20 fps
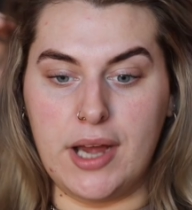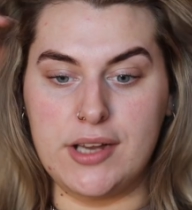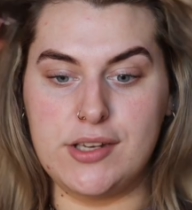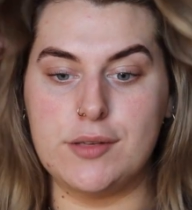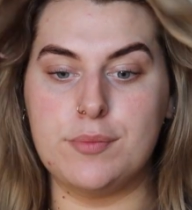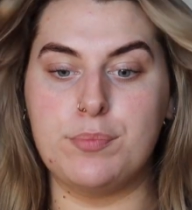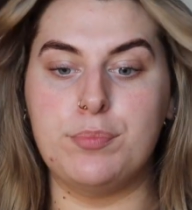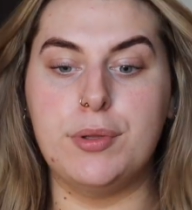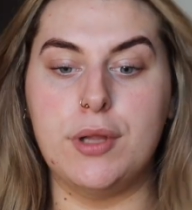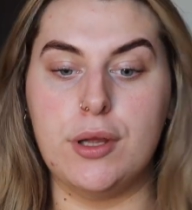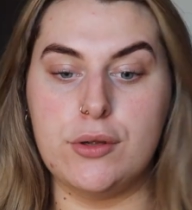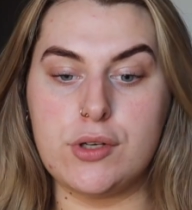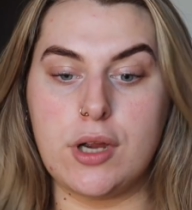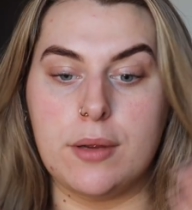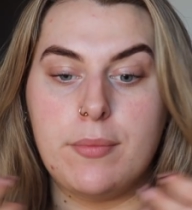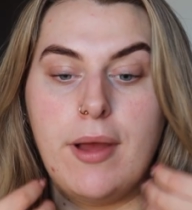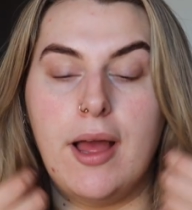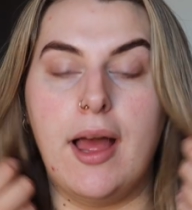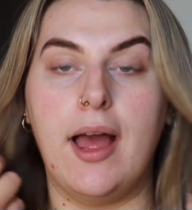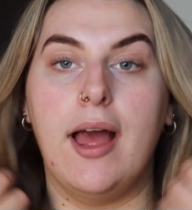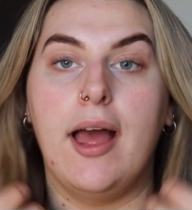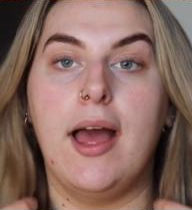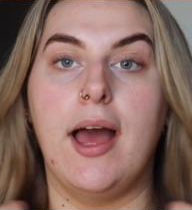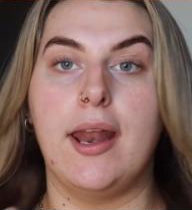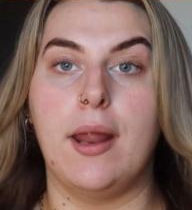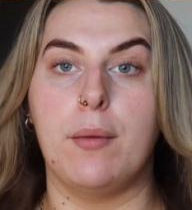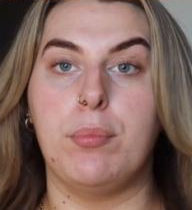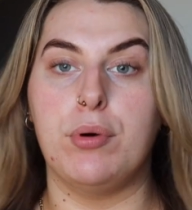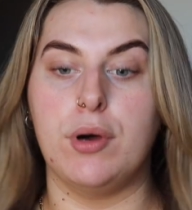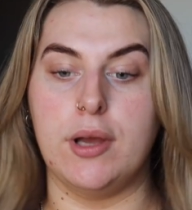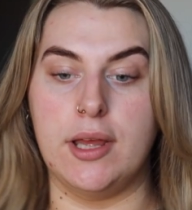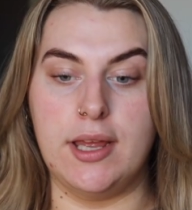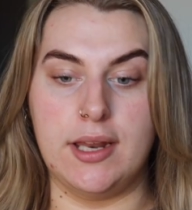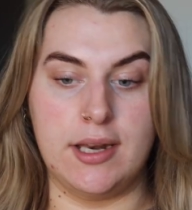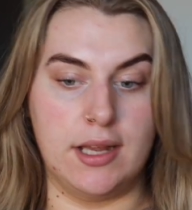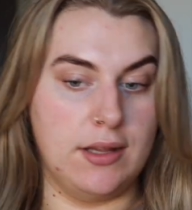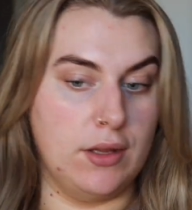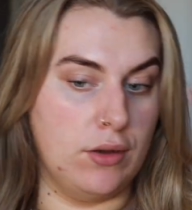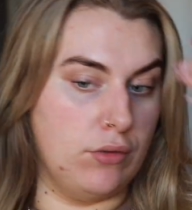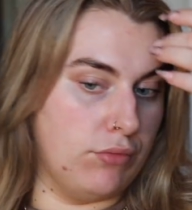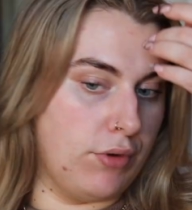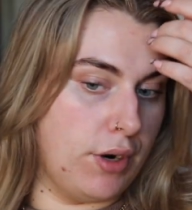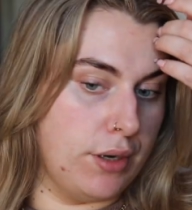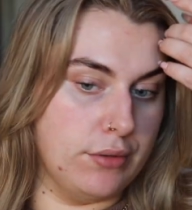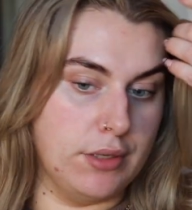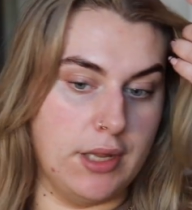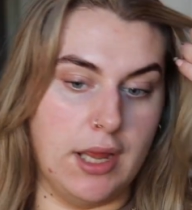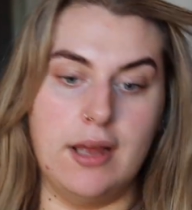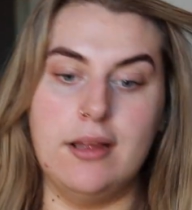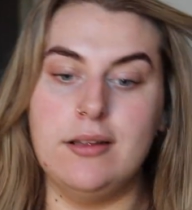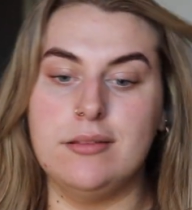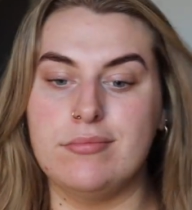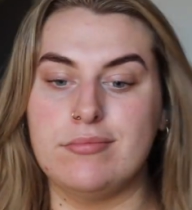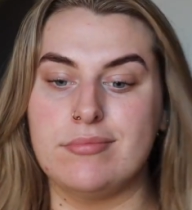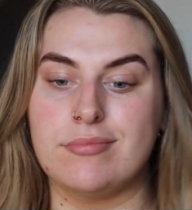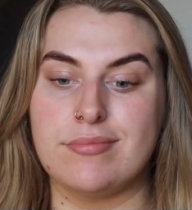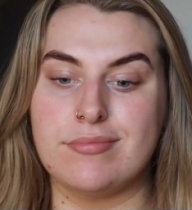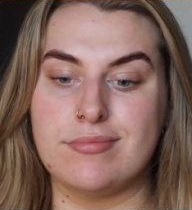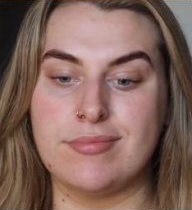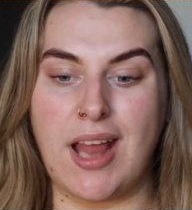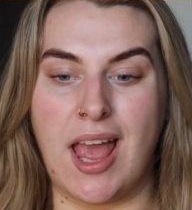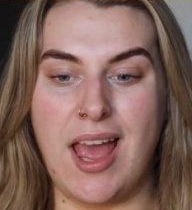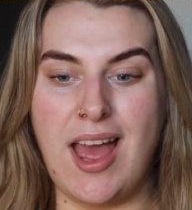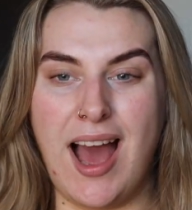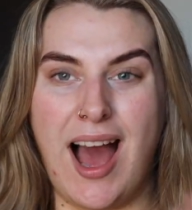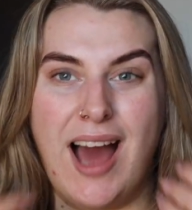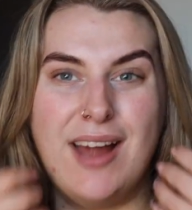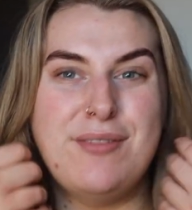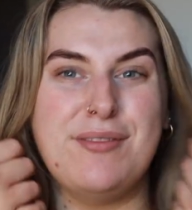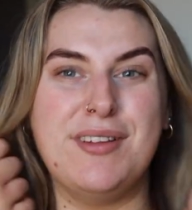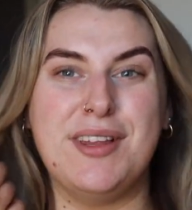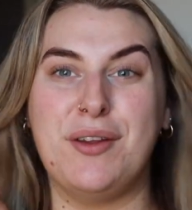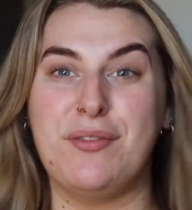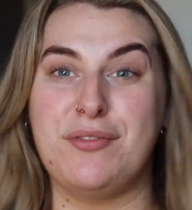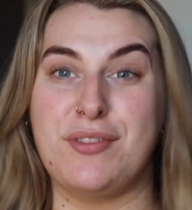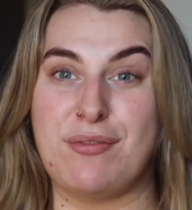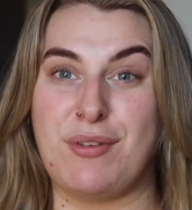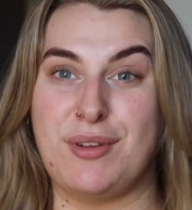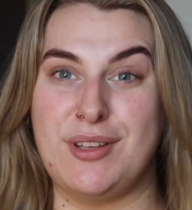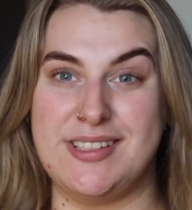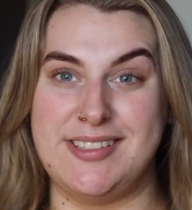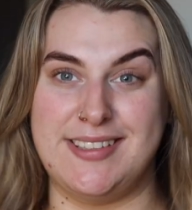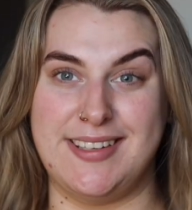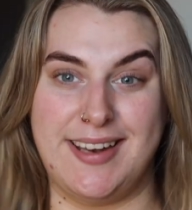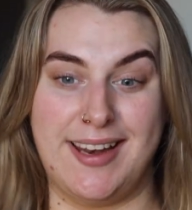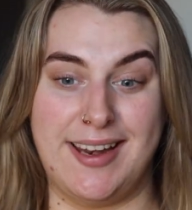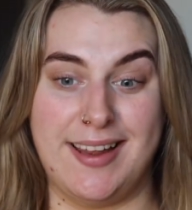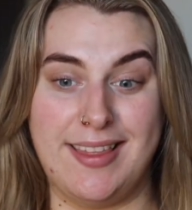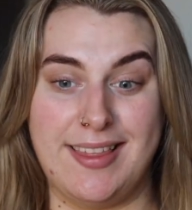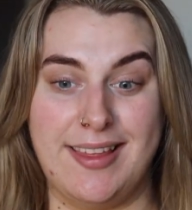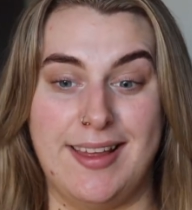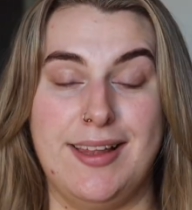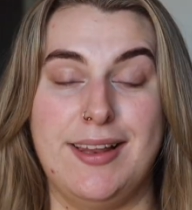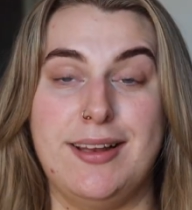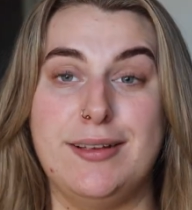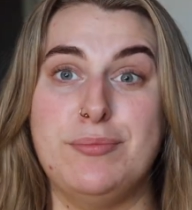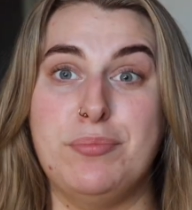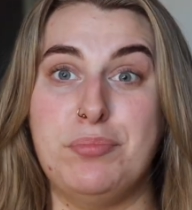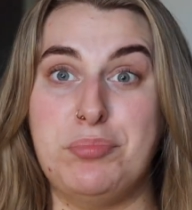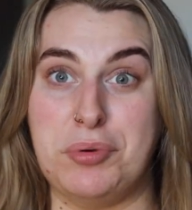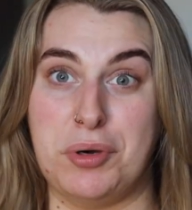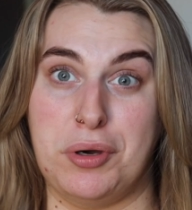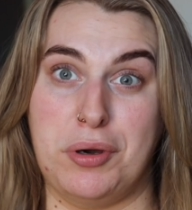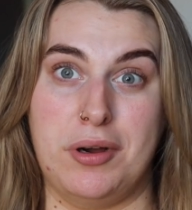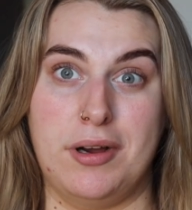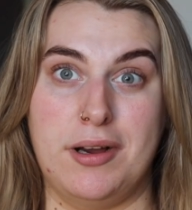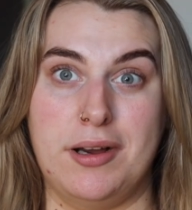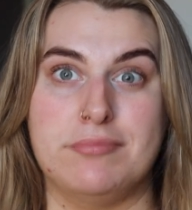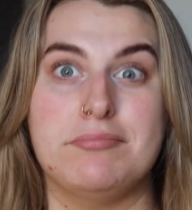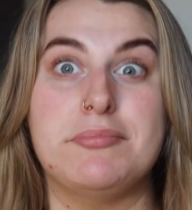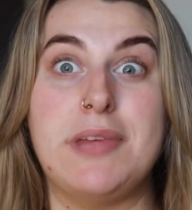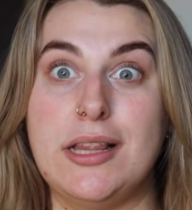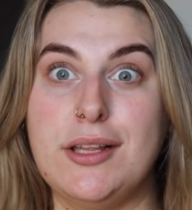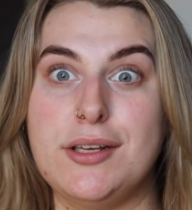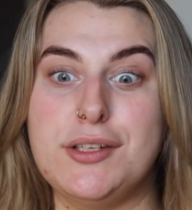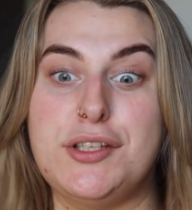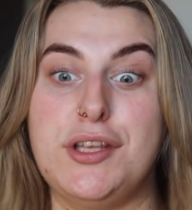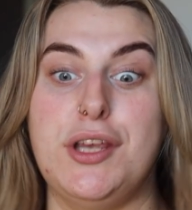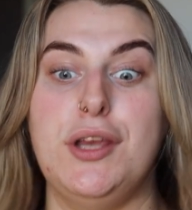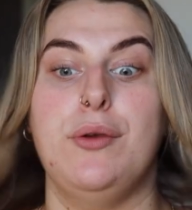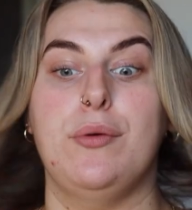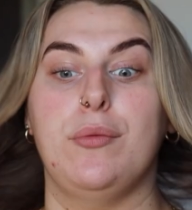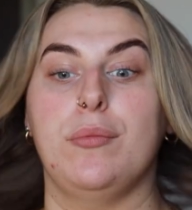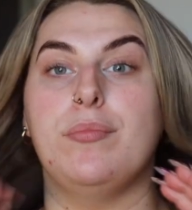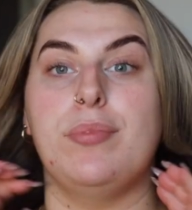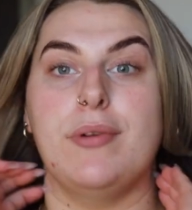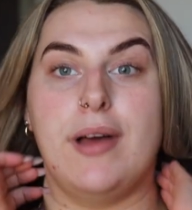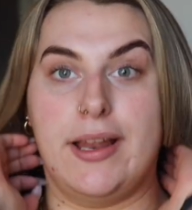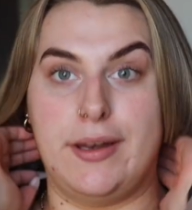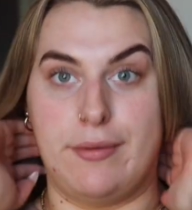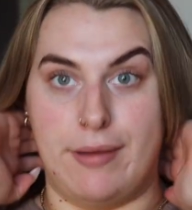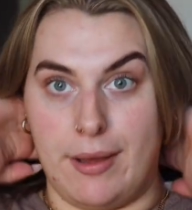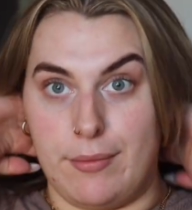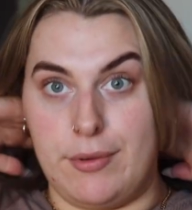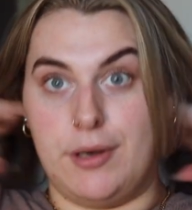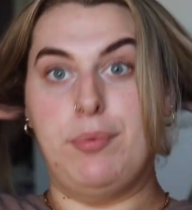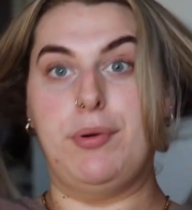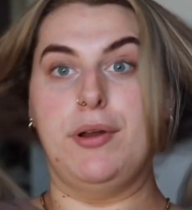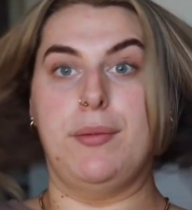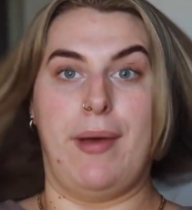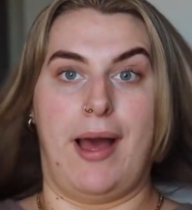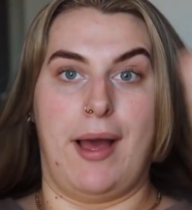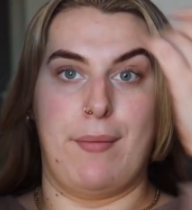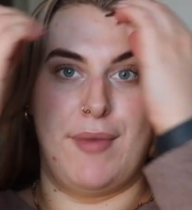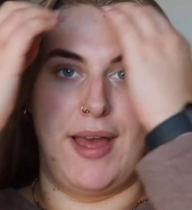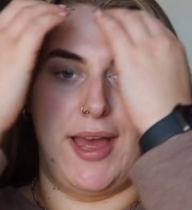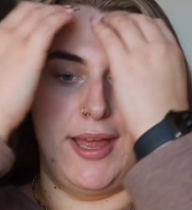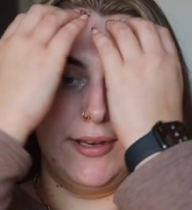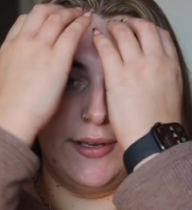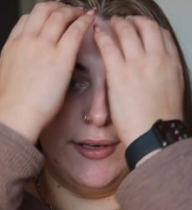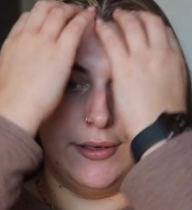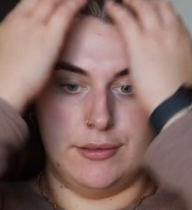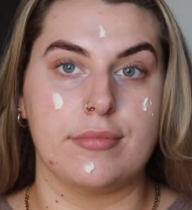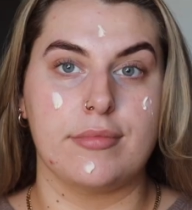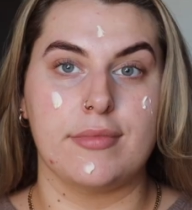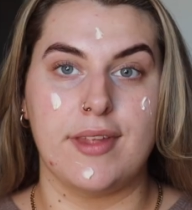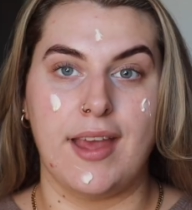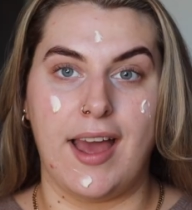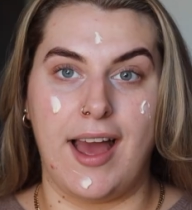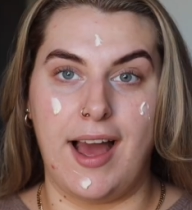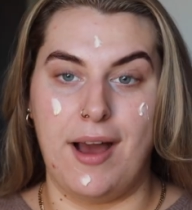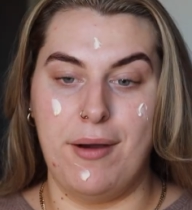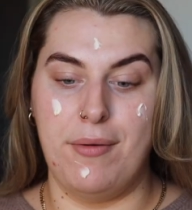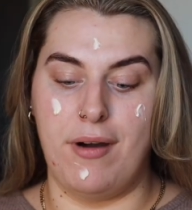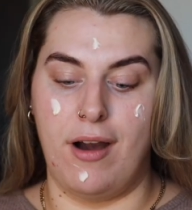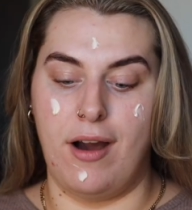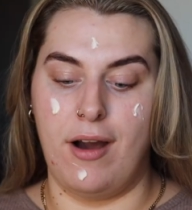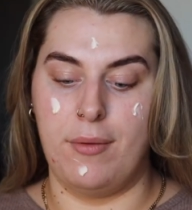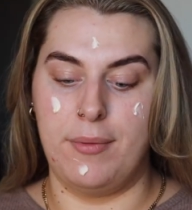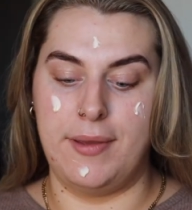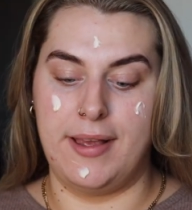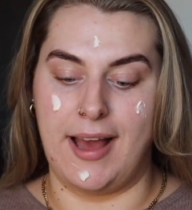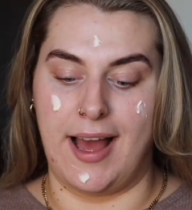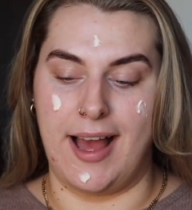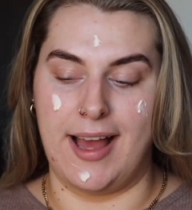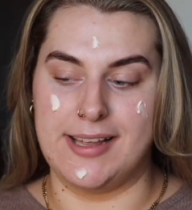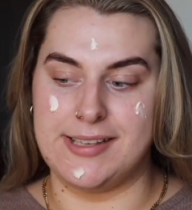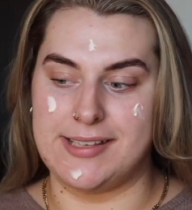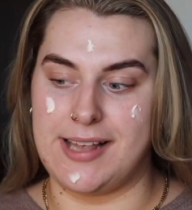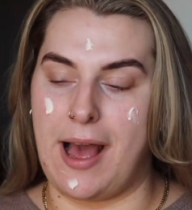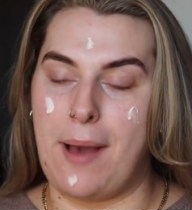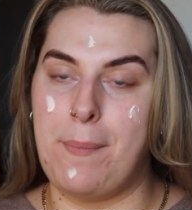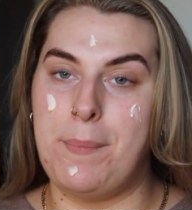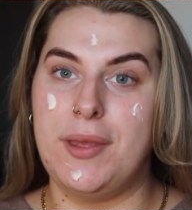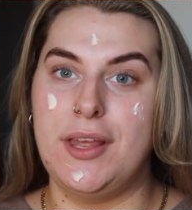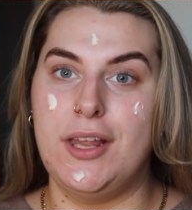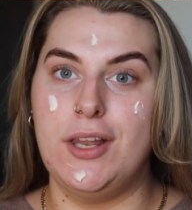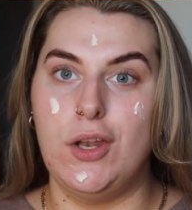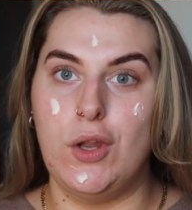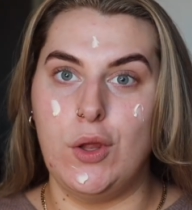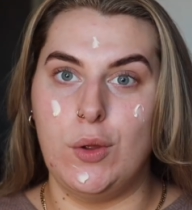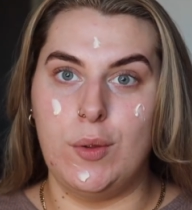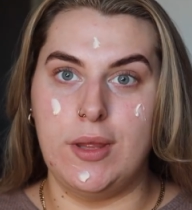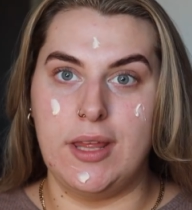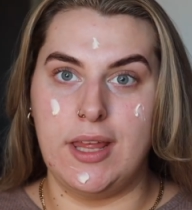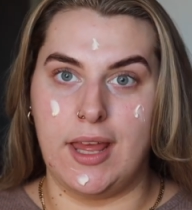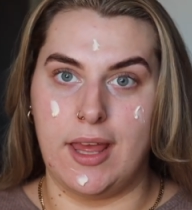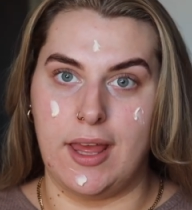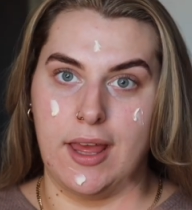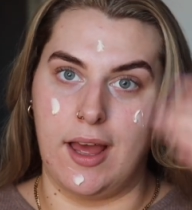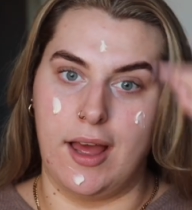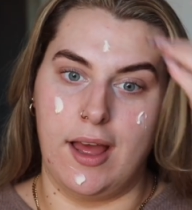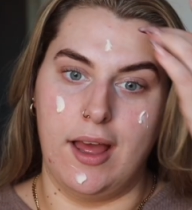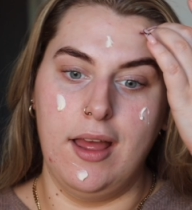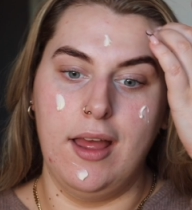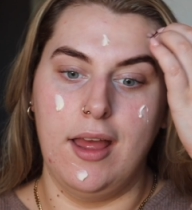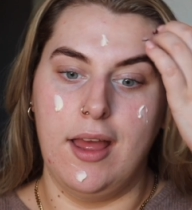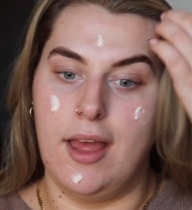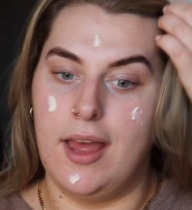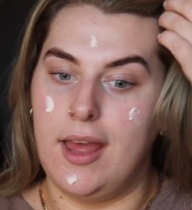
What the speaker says: I just blow dried my hair and I put it in a little roller. I don't really know if the rollers did anything, but it looks cute. But anyway, I'm gonna put it behind my head. How are we guys? Happy New Year.